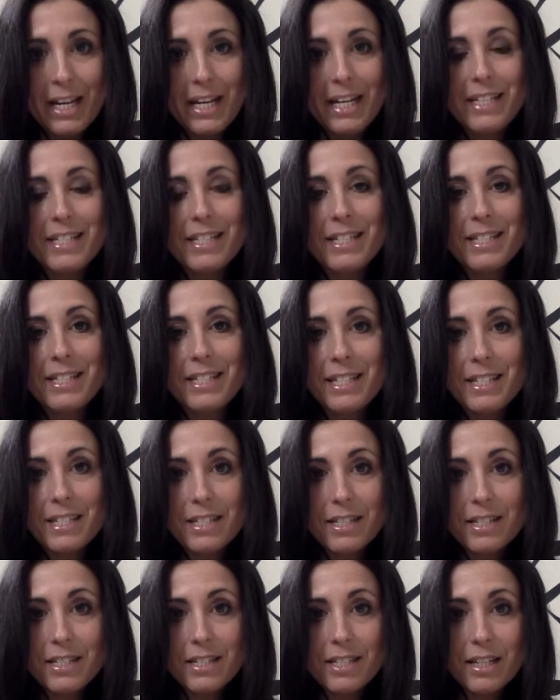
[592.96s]
is a
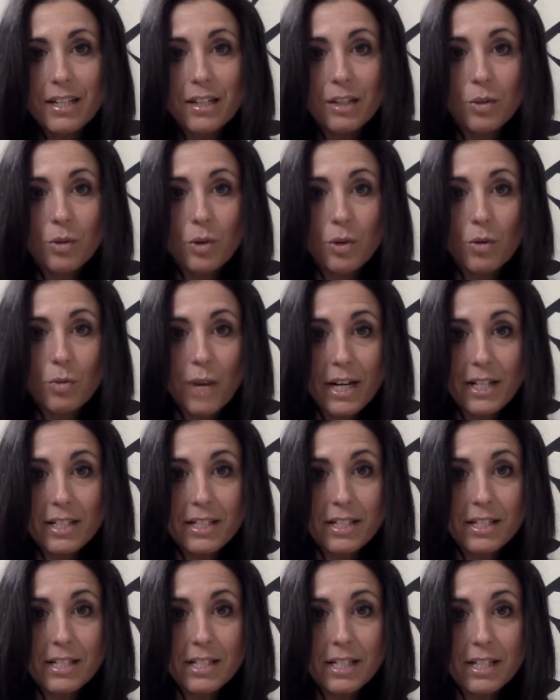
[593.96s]
cystocele or a
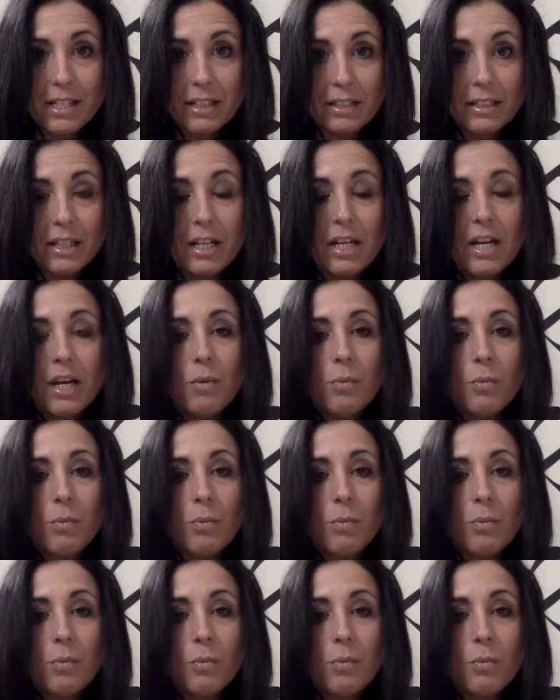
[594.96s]
rectocele,